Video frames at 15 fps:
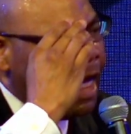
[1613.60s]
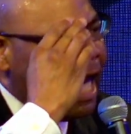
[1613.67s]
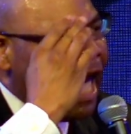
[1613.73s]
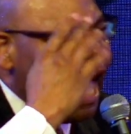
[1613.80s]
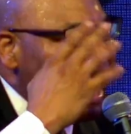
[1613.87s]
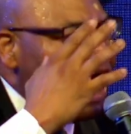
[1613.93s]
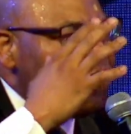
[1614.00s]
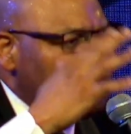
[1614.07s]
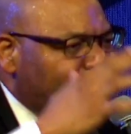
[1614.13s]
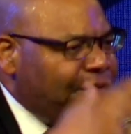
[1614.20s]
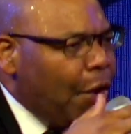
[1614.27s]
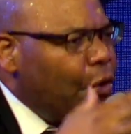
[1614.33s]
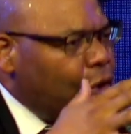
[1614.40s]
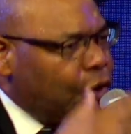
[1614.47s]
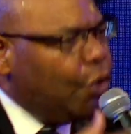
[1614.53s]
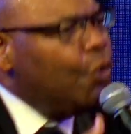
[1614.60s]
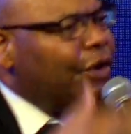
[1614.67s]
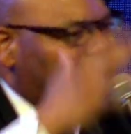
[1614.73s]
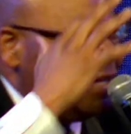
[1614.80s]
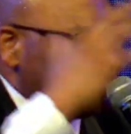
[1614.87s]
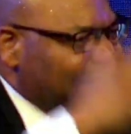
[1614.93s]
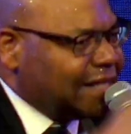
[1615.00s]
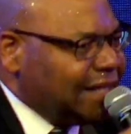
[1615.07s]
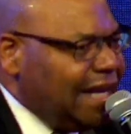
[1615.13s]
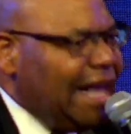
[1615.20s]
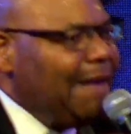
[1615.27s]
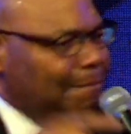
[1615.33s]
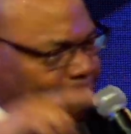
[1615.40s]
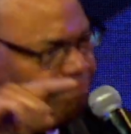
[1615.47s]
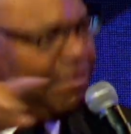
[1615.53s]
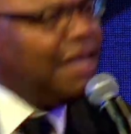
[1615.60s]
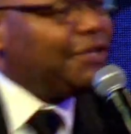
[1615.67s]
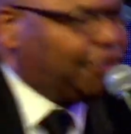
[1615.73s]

how folk who can see miss